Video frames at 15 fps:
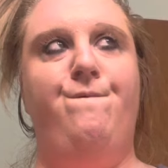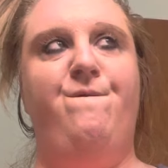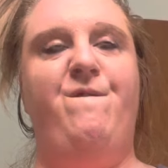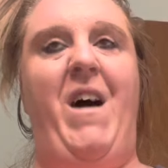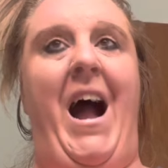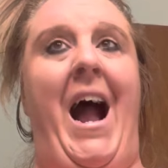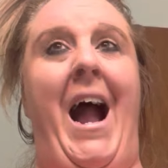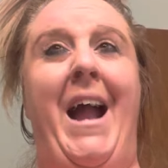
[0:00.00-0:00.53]

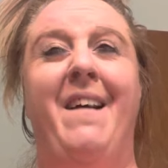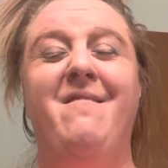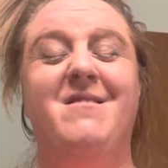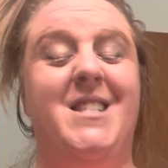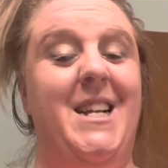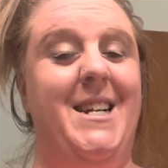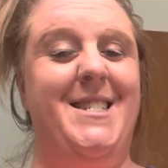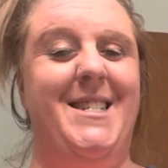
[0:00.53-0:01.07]
five,
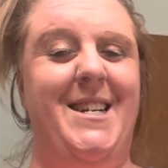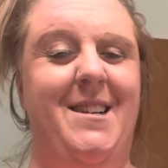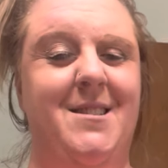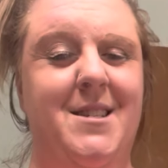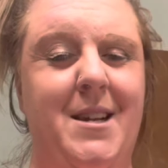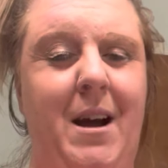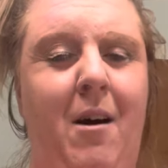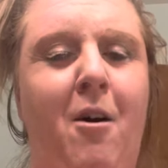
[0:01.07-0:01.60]
six
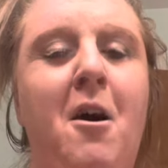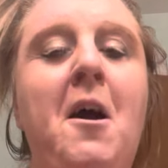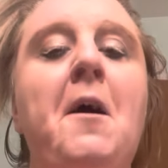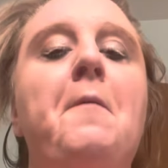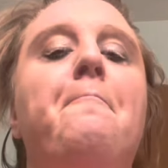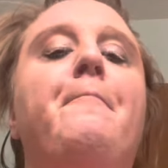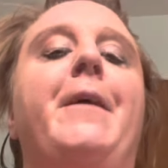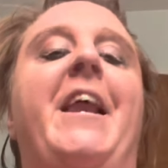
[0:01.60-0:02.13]
years ago,
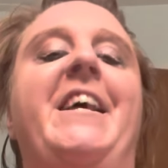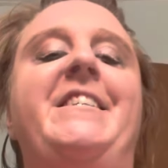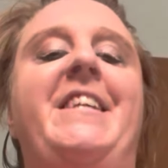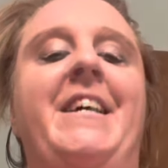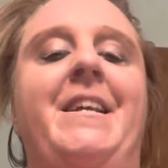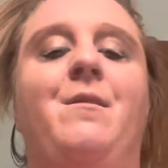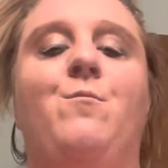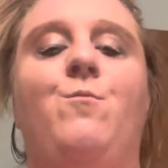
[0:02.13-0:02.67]
but I
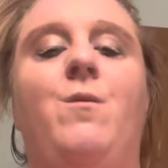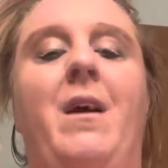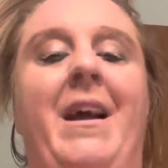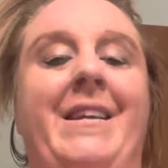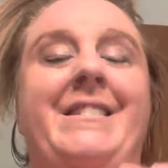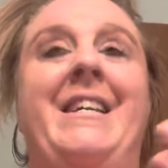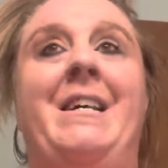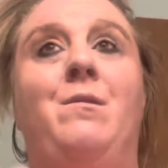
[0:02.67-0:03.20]
didn't
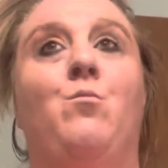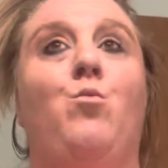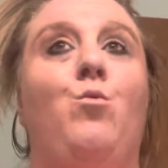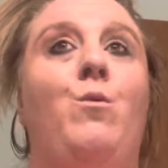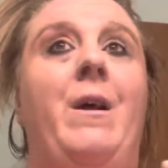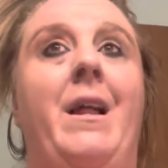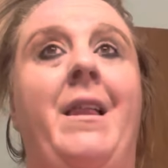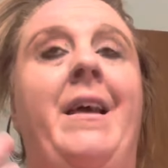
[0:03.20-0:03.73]
it didn't
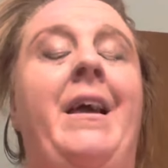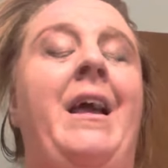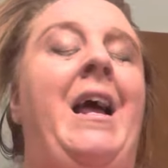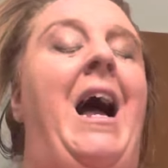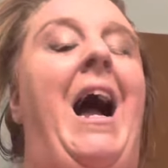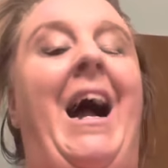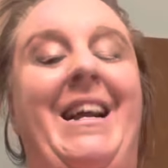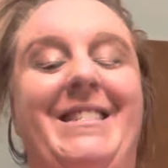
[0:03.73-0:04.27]

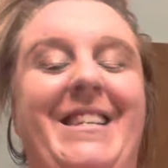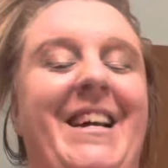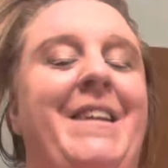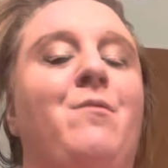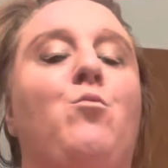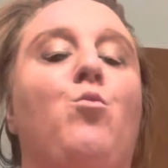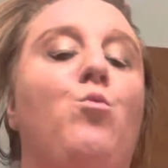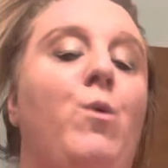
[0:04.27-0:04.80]
really I
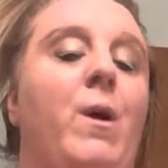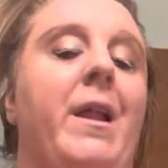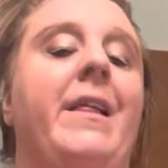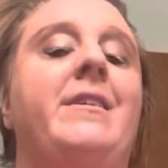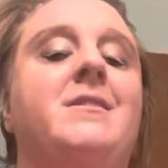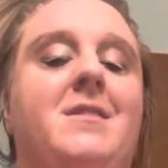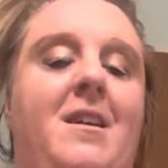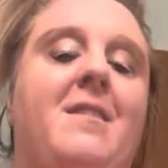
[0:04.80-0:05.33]
didn't really
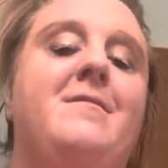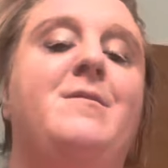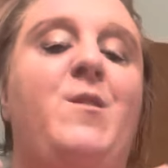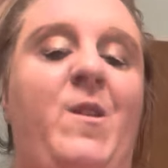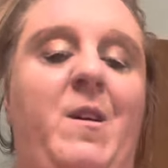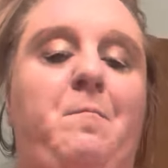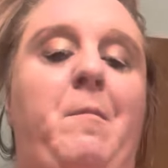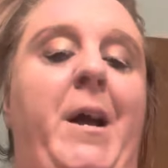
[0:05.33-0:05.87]
start
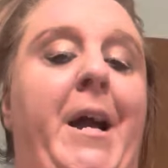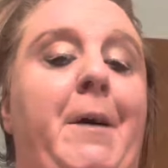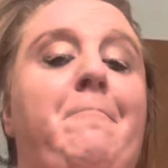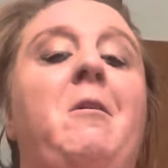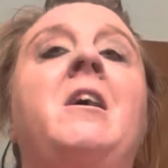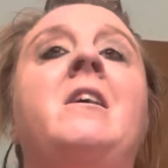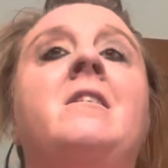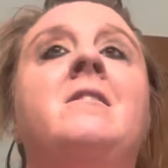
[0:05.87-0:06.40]
doing makeup
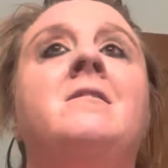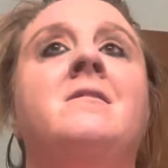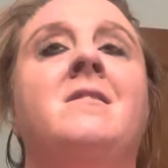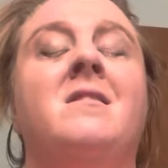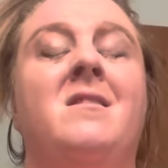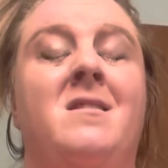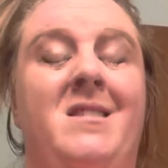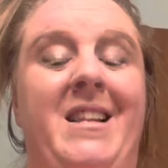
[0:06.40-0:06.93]

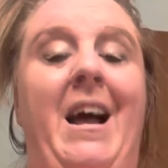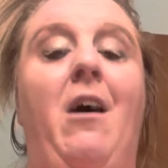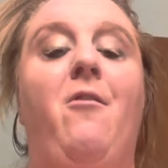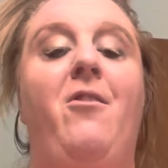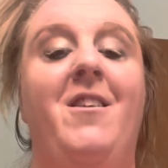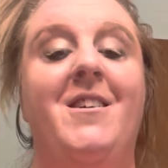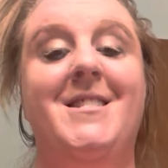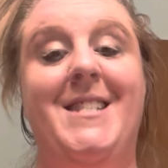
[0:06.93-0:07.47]
till
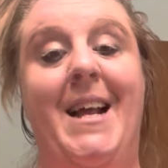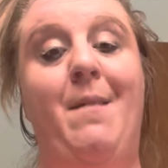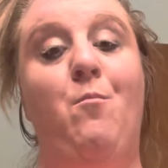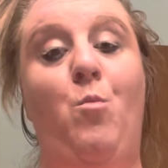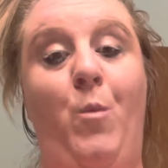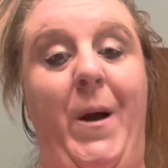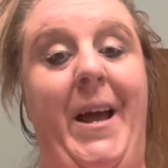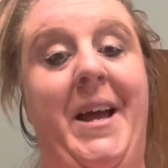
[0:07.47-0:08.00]
the
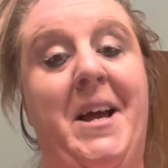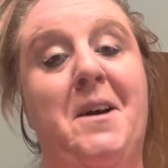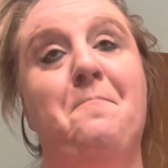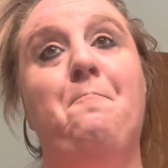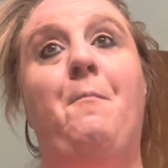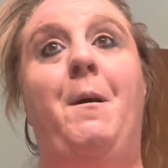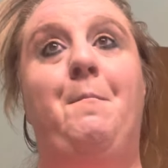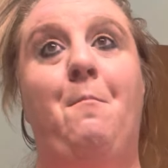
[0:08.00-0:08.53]
same week
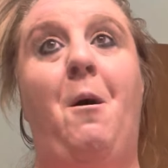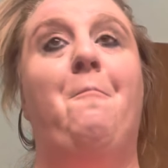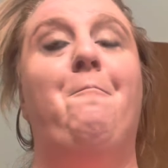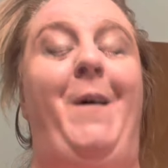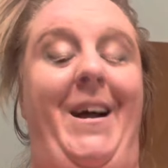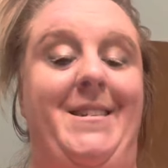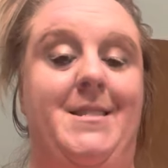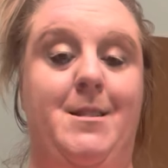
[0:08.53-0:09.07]
my mom
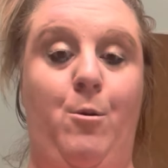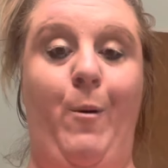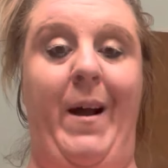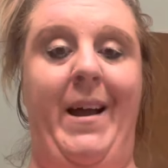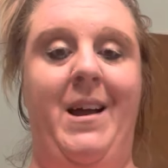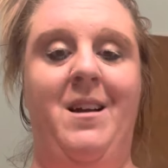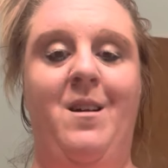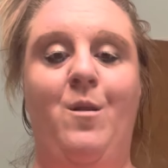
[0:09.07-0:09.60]
passed
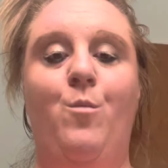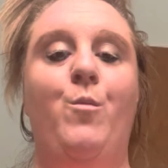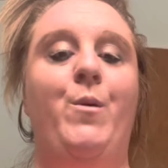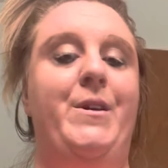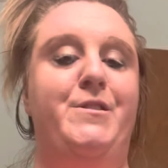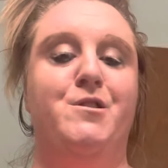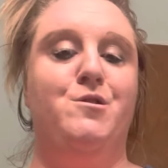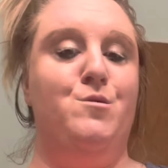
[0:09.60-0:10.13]
away,
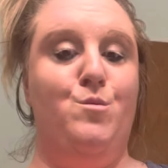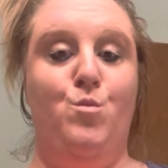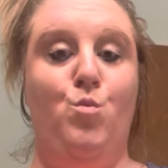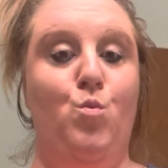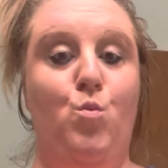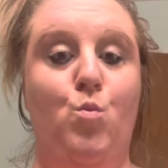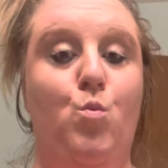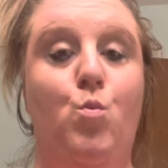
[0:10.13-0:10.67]
which
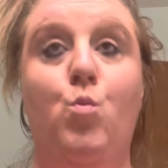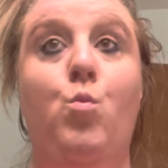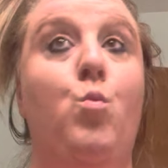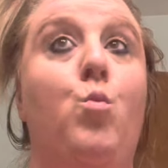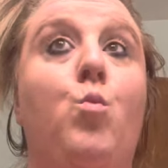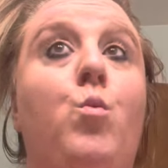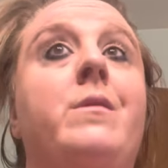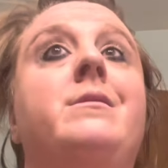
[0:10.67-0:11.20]

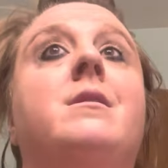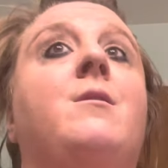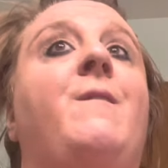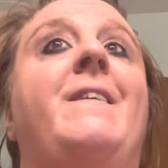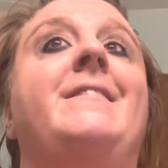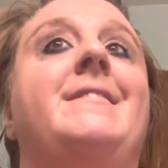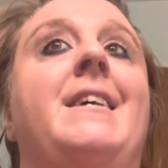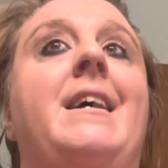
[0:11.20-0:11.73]
was
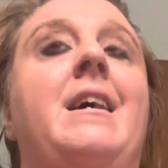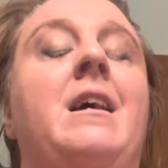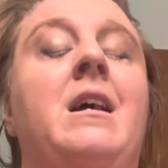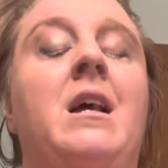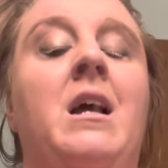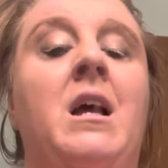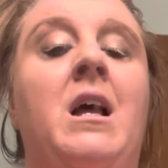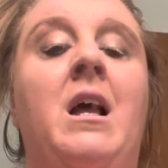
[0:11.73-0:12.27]
crazy.
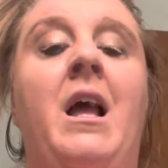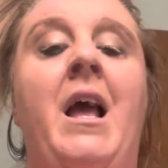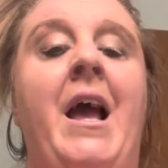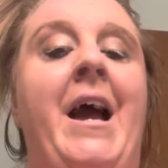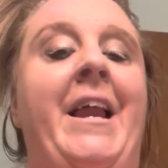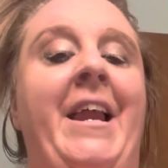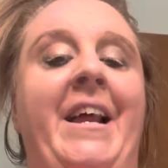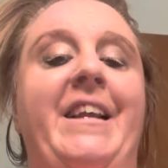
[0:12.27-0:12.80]

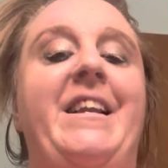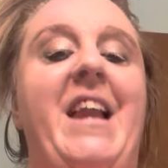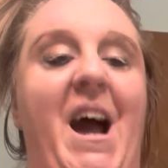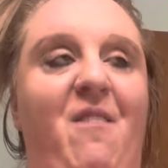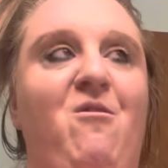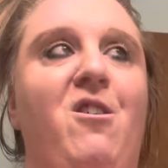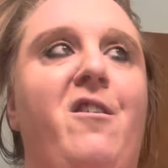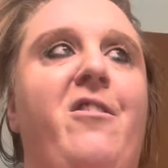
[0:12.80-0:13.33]
And I
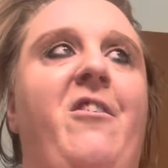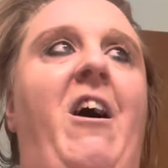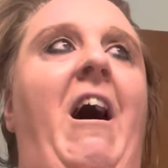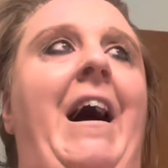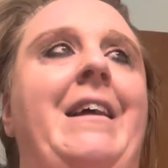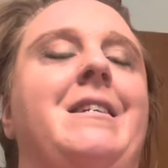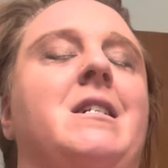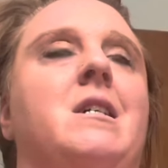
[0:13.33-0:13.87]
never
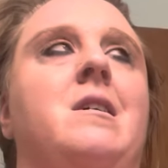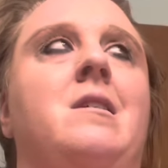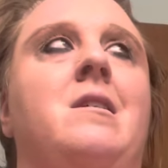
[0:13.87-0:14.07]
thought